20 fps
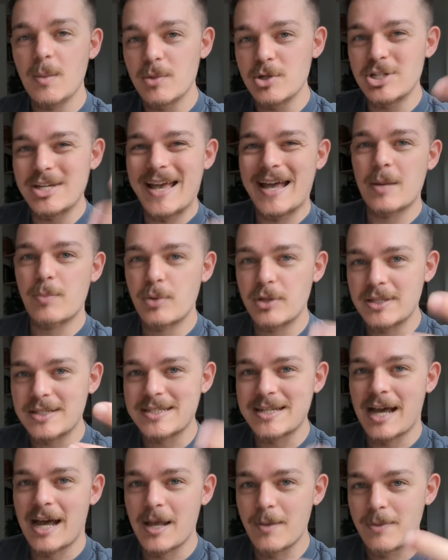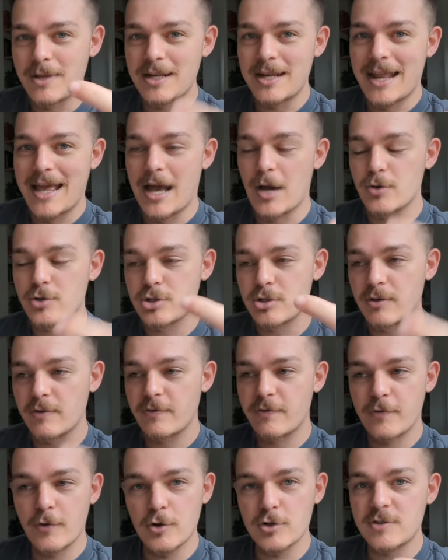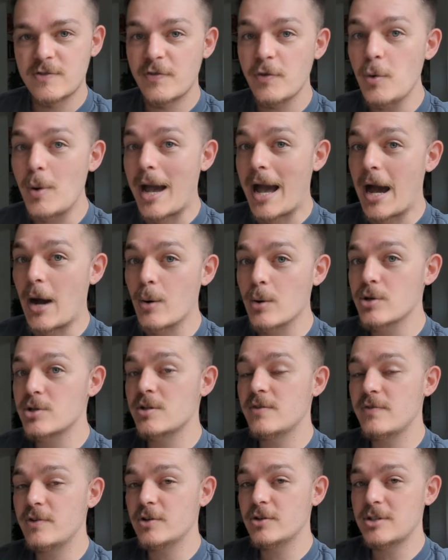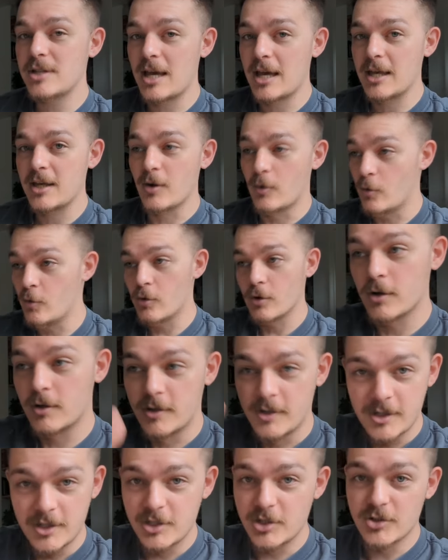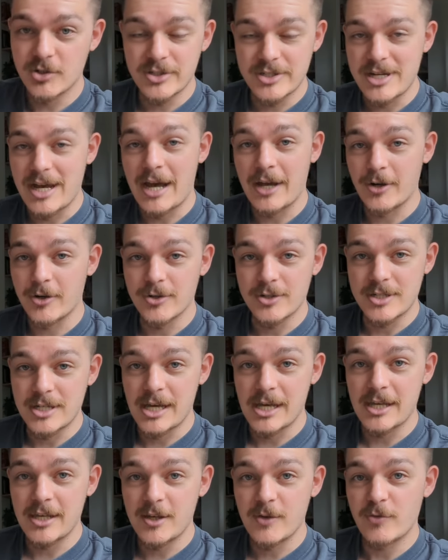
but you got to put the time in now. So the first few hours of your day or your entire day,